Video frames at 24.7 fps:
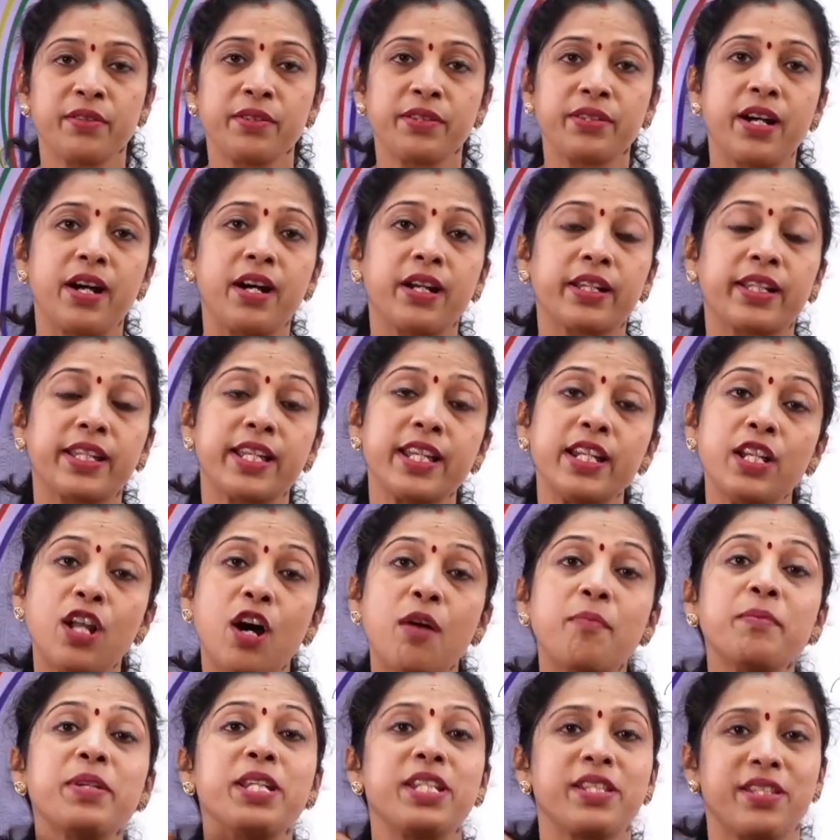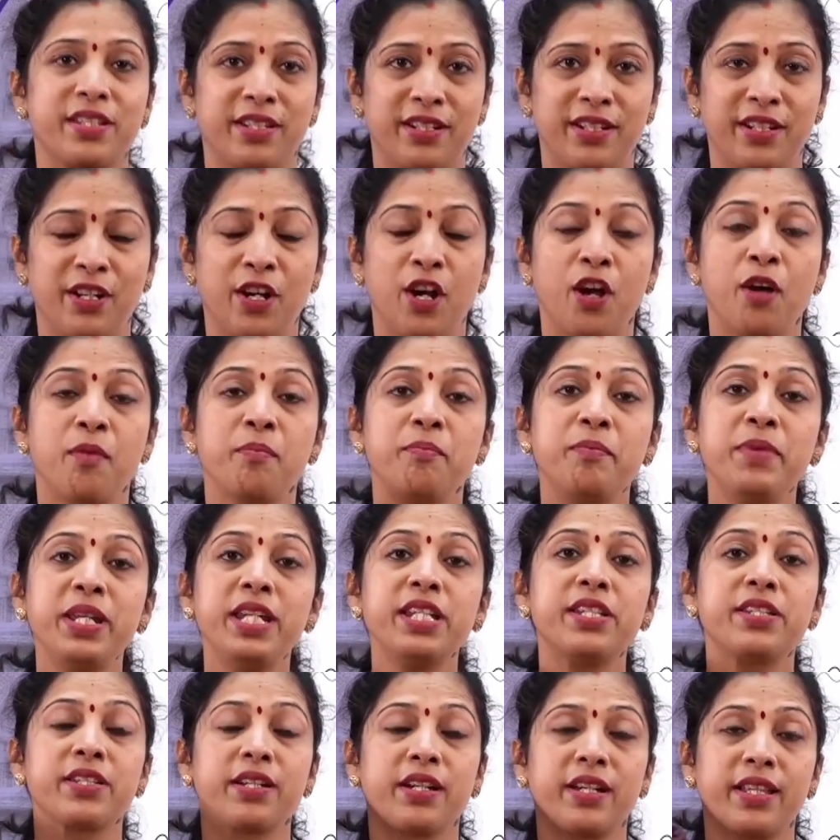The kilometer,
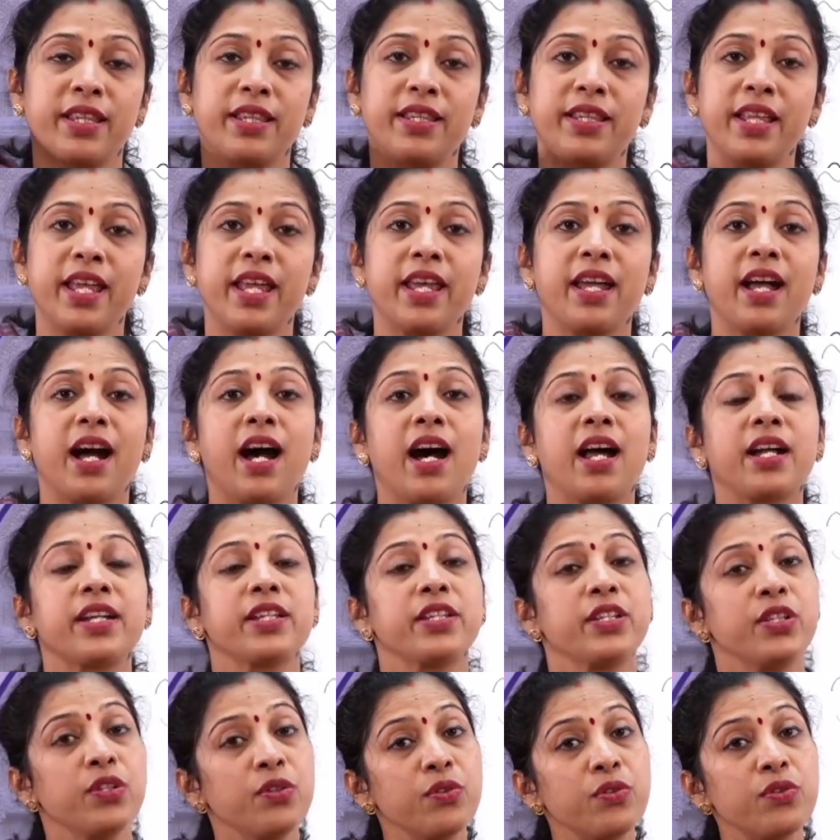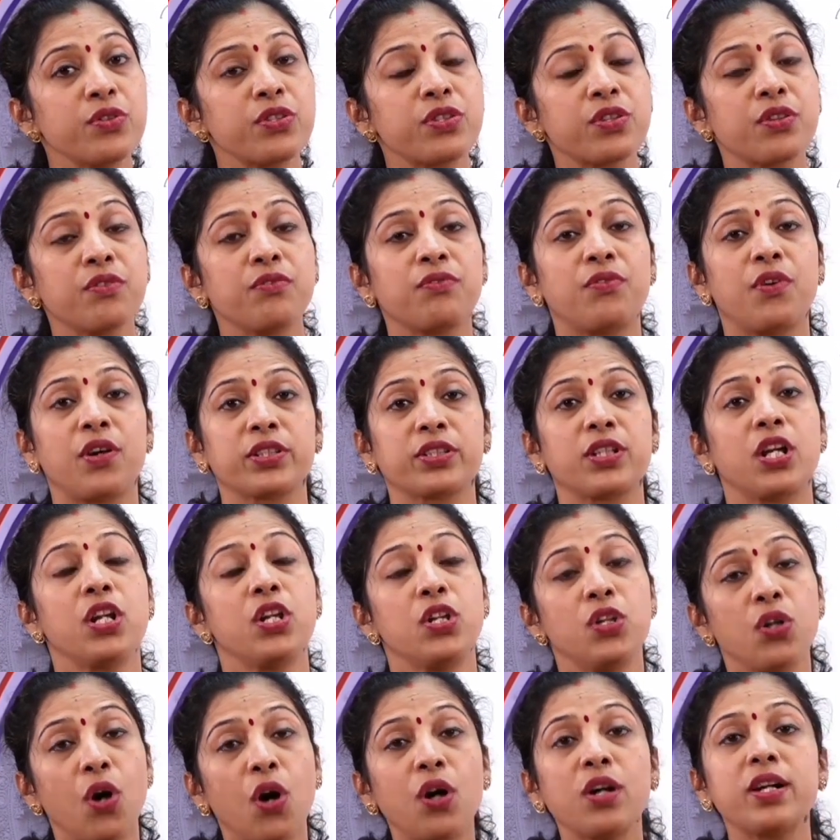meter, they are used for the
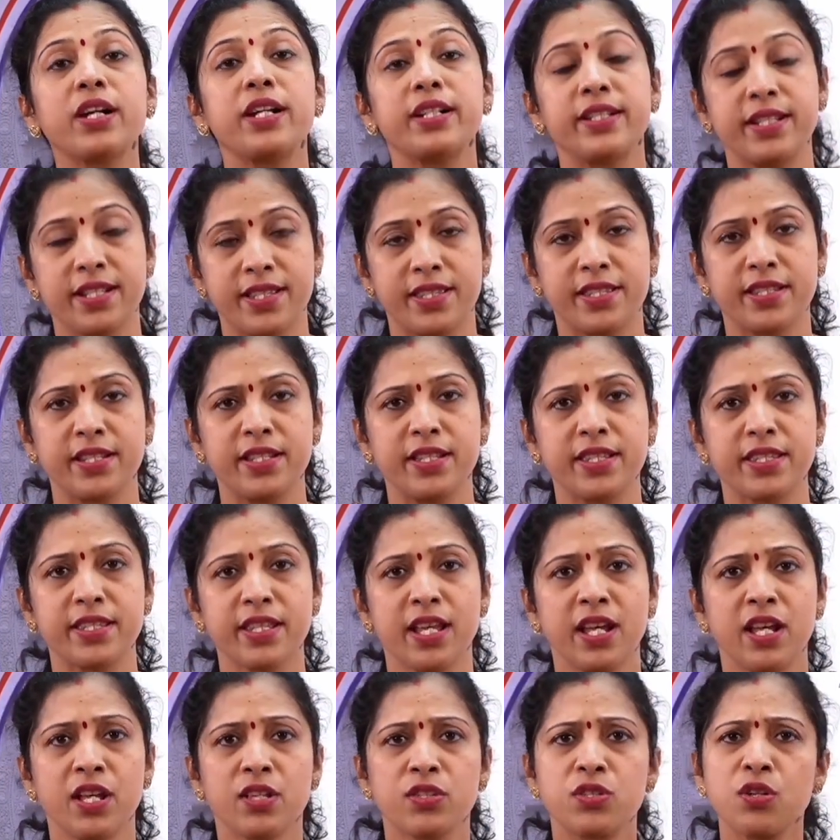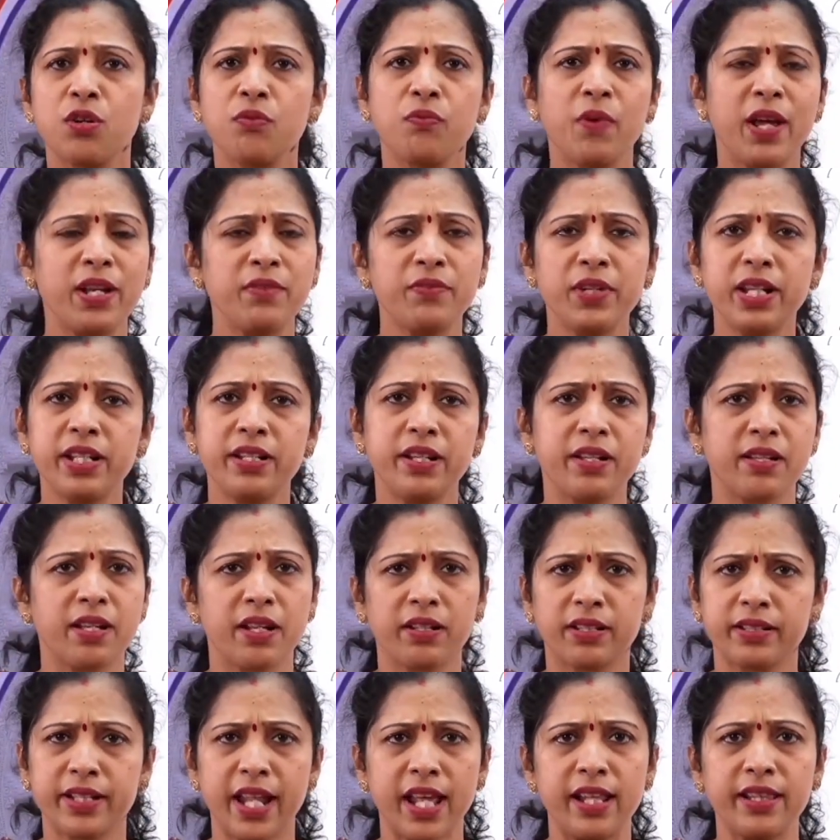longer distance. So when we
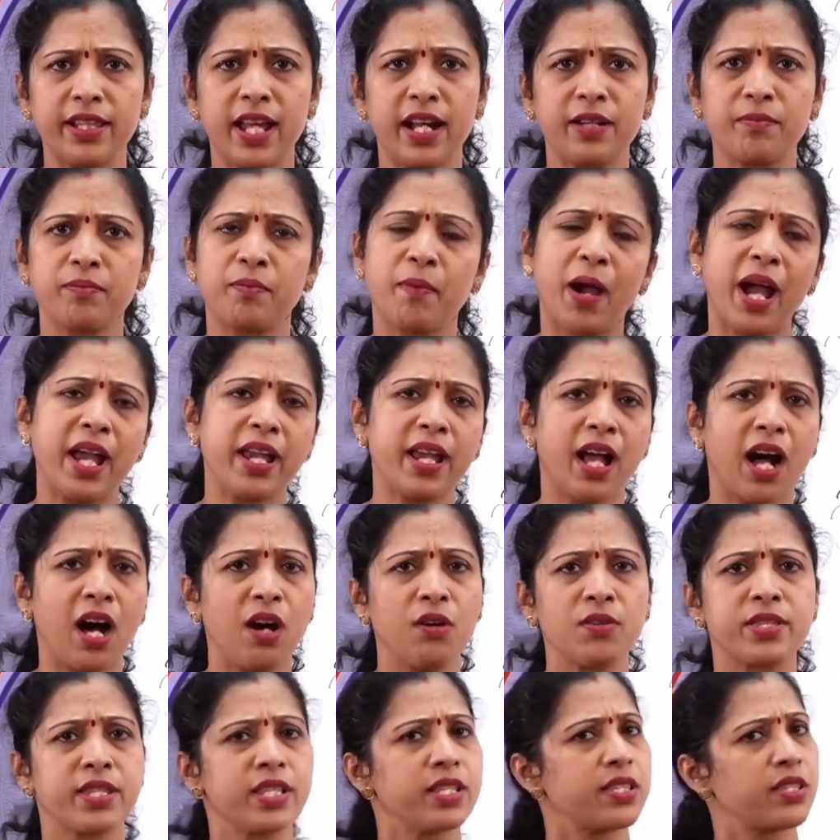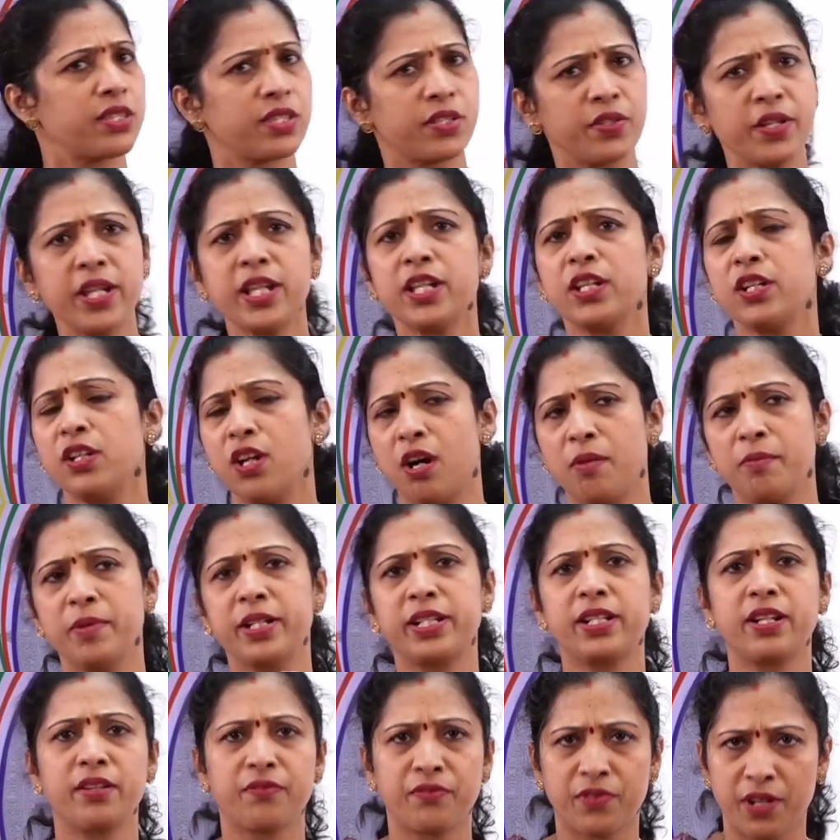tell that my house is 3
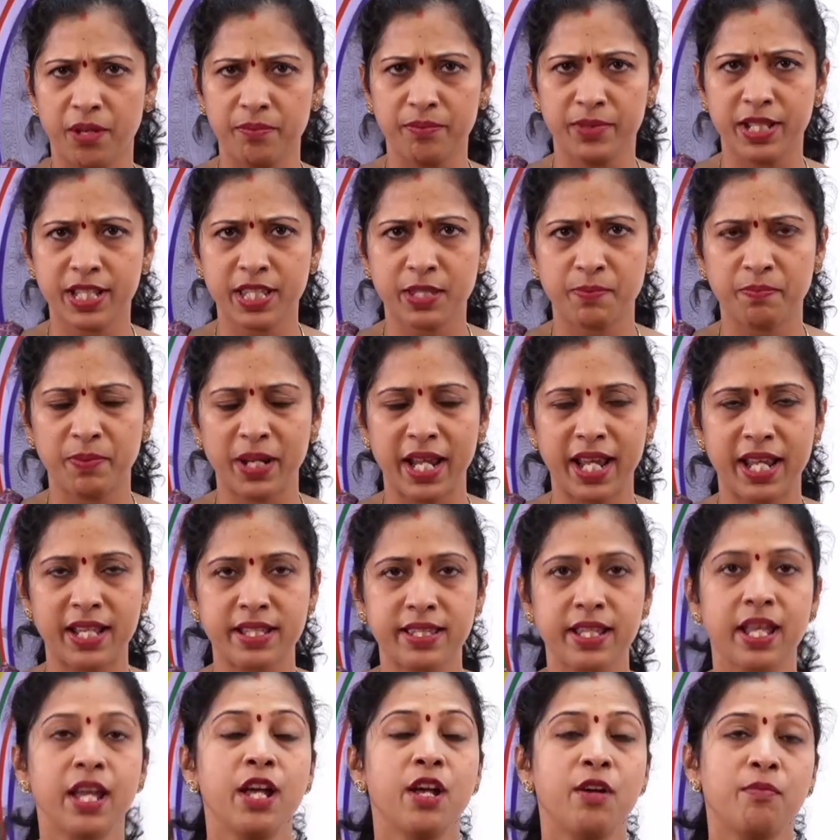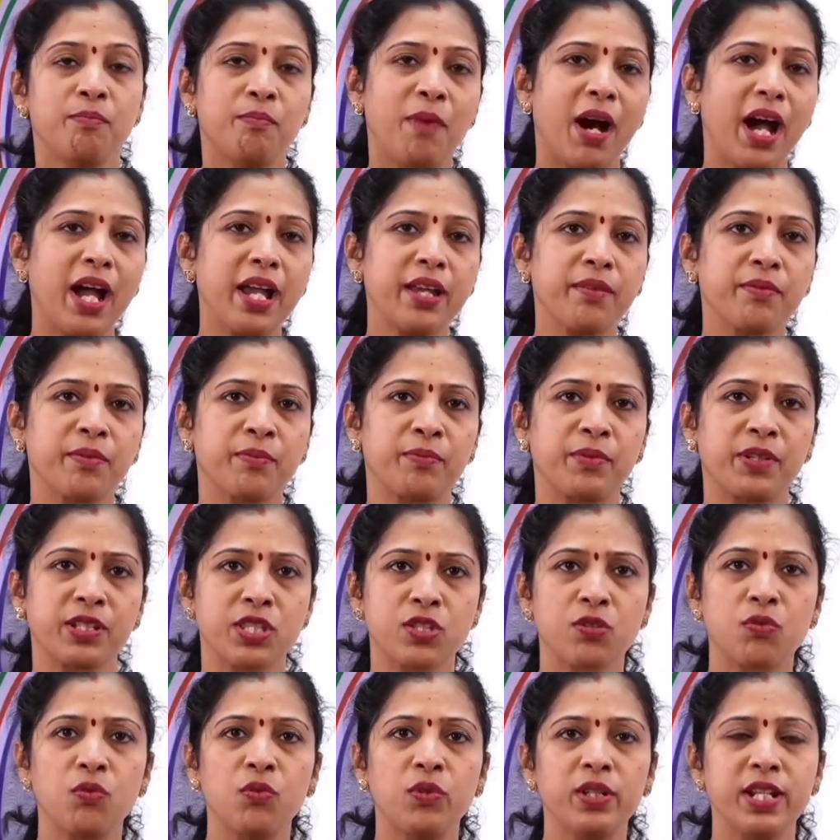kilometers from this place, my
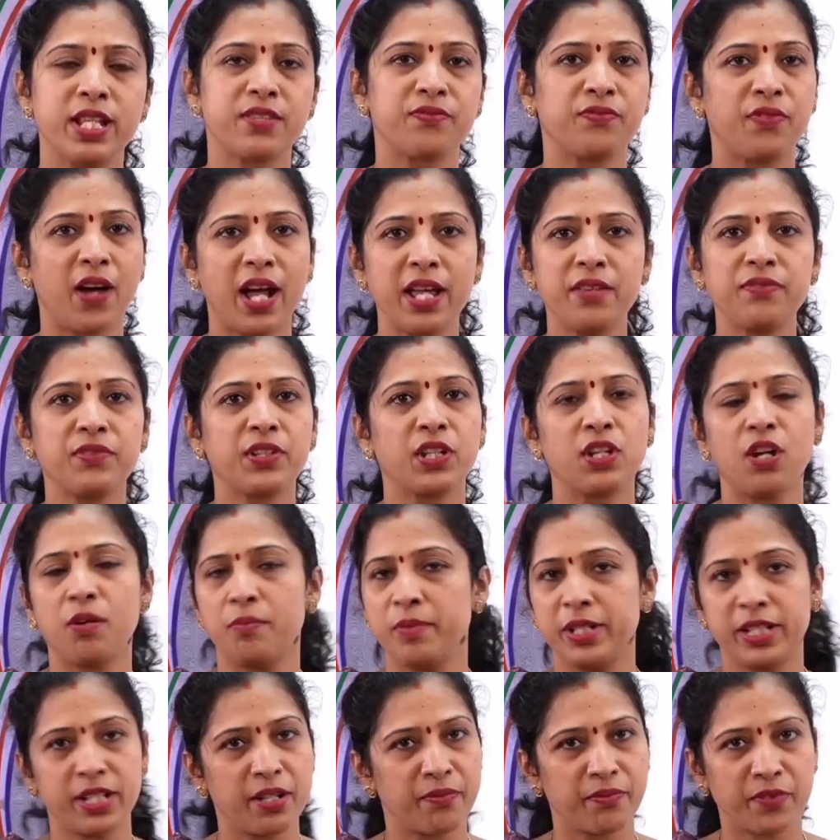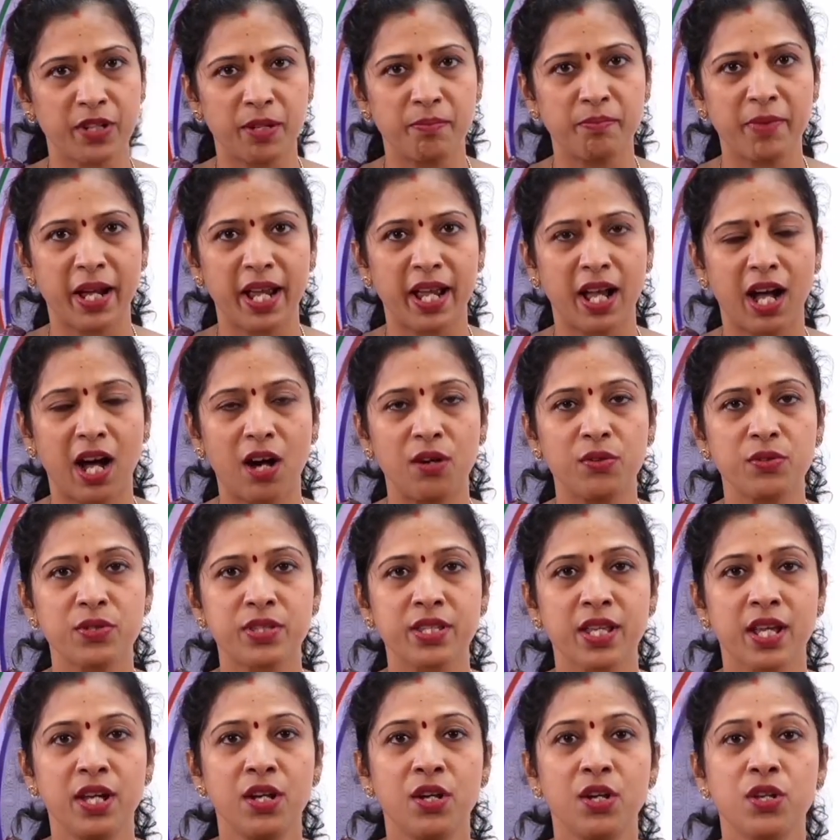school is 5 kilometers from my house.